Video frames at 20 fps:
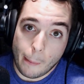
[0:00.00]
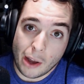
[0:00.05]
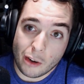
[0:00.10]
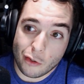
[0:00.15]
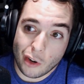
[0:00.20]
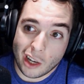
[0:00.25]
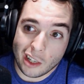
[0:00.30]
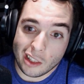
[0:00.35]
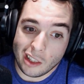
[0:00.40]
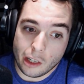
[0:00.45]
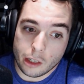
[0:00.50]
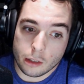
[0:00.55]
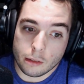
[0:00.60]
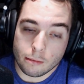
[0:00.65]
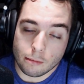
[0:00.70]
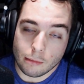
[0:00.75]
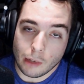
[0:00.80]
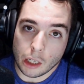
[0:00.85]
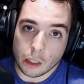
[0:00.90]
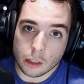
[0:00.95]
might try it later.
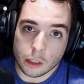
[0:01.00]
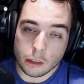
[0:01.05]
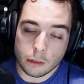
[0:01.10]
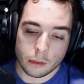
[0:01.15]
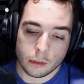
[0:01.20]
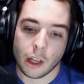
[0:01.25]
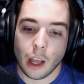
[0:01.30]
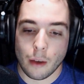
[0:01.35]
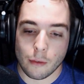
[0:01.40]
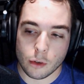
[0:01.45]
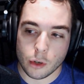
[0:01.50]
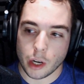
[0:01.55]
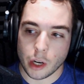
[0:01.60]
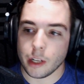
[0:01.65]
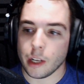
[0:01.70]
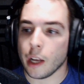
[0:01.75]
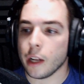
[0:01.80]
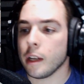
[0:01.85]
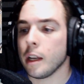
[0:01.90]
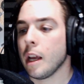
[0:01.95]
I don't know. Haven't tried
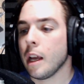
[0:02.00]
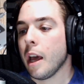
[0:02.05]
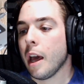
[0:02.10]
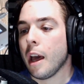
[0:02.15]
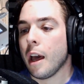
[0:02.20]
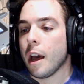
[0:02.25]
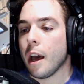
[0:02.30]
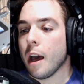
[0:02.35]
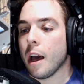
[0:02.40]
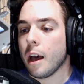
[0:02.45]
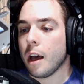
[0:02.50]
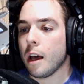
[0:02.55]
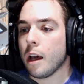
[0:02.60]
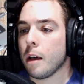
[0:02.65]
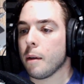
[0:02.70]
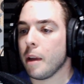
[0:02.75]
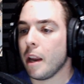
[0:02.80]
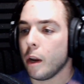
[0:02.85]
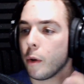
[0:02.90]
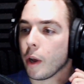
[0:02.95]
it yet.
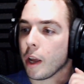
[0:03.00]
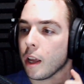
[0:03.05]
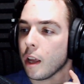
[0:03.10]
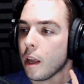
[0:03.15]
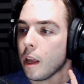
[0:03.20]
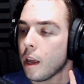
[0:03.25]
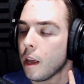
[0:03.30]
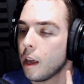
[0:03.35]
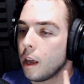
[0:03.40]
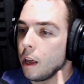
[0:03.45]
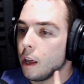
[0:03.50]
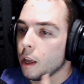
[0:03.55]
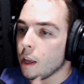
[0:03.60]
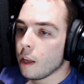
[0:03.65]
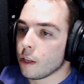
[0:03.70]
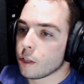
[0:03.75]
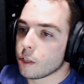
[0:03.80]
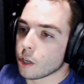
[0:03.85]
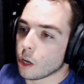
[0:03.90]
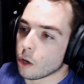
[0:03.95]
Anyway,
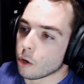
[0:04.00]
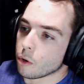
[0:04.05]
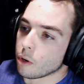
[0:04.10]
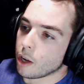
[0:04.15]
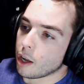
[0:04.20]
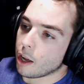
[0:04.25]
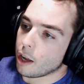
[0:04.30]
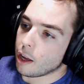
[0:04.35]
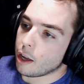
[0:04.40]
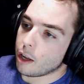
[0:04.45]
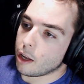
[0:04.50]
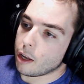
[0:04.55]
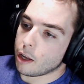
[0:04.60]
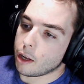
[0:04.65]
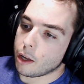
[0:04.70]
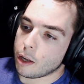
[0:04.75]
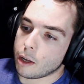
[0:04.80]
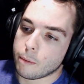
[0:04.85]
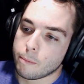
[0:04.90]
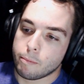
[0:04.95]
so
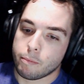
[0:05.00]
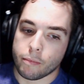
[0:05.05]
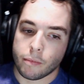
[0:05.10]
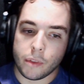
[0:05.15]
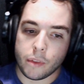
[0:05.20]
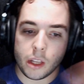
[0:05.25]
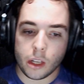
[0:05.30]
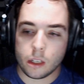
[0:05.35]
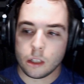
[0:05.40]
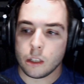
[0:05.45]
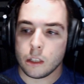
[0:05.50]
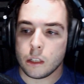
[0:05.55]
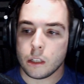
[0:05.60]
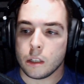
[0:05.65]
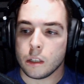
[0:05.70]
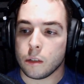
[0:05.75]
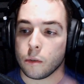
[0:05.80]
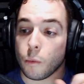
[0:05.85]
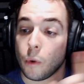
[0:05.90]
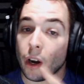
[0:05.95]
this
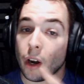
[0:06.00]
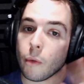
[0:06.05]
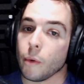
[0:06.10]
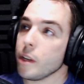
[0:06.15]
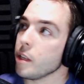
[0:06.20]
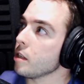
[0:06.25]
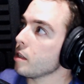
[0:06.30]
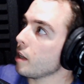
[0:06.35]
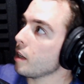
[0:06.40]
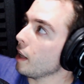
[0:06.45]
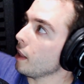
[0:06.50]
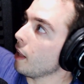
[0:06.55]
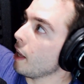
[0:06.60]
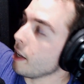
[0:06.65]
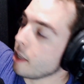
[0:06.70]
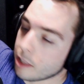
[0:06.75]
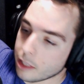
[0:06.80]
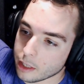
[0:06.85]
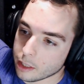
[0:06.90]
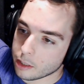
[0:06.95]
one of the reasons that I
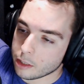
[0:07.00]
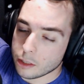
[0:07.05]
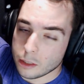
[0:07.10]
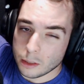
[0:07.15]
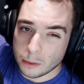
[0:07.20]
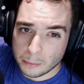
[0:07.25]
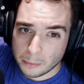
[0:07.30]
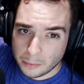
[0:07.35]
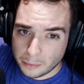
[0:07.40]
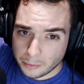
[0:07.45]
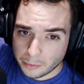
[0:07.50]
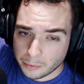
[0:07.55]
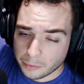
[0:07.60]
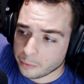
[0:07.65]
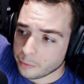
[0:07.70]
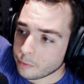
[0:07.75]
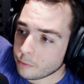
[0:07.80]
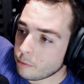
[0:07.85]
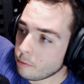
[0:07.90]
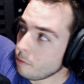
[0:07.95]
like this
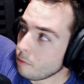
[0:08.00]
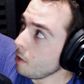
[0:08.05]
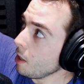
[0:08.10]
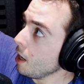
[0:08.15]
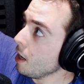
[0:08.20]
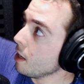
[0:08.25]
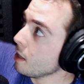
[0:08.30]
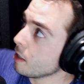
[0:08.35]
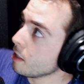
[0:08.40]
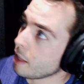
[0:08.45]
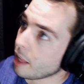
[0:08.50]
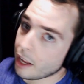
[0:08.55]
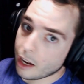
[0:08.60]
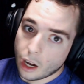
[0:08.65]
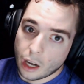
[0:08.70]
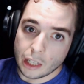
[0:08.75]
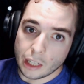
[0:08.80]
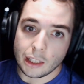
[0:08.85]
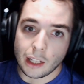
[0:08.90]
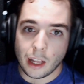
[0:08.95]
is that
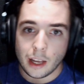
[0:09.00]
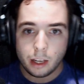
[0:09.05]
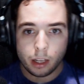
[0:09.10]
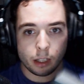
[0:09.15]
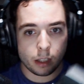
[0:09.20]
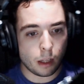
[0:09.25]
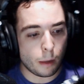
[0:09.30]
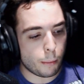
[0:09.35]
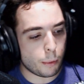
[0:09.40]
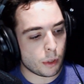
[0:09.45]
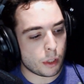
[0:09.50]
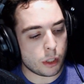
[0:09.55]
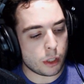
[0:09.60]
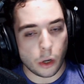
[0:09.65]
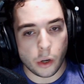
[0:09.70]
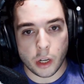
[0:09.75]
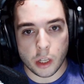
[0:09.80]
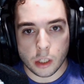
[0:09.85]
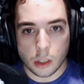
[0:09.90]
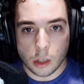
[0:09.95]
unlike the
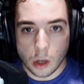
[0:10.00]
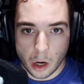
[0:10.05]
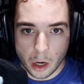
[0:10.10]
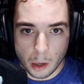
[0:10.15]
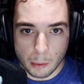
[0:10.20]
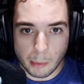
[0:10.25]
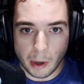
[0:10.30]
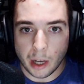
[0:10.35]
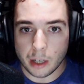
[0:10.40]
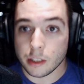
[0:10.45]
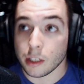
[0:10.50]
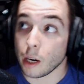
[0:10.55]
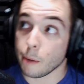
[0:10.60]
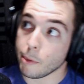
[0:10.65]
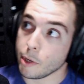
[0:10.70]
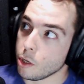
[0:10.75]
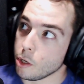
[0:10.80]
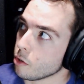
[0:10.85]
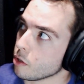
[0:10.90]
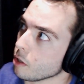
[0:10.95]
PreSonus audio box that I've
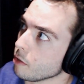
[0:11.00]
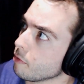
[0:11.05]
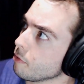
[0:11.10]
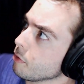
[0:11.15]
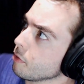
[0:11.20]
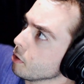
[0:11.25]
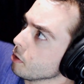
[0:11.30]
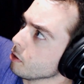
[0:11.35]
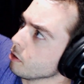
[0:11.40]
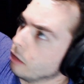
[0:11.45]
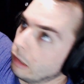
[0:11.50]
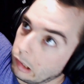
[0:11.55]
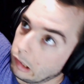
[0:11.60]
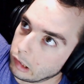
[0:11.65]
been using for